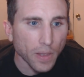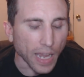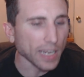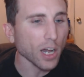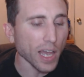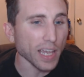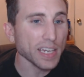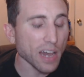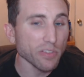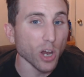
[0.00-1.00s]
And
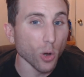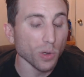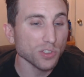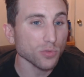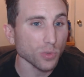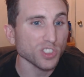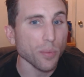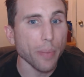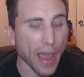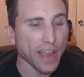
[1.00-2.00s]
Kevin Owens was
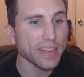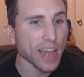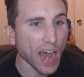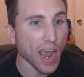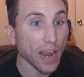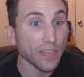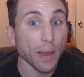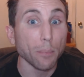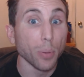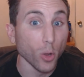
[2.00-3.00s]
a bad guy
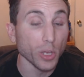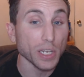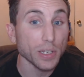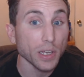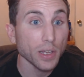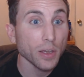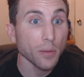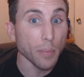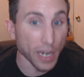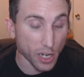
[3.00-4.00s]
that bullied
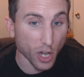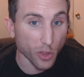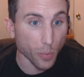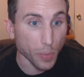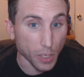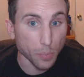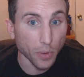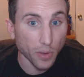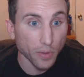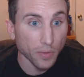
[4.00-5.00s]
many other
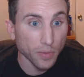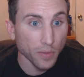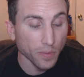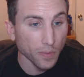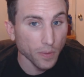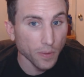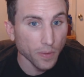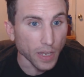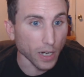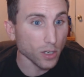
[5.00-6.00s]
people,
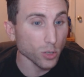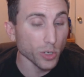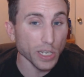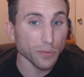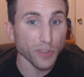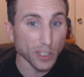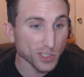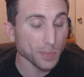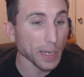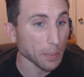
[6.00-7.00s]
including
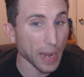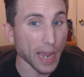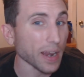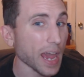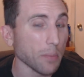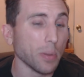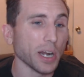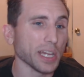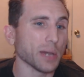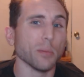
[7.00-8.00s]
Vince McMahon,
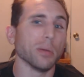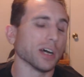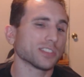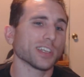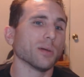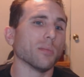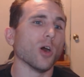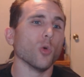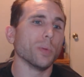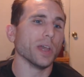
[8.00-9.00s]
headbutting him, busting him
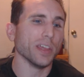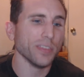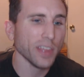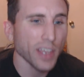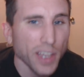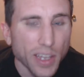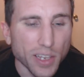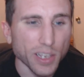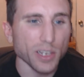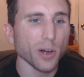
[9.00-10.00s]
open.
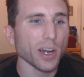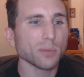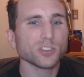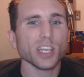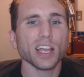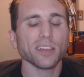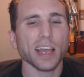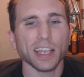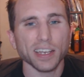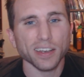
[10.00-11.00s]
You know what I'm saying?
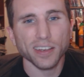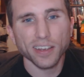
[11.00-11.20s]
Like,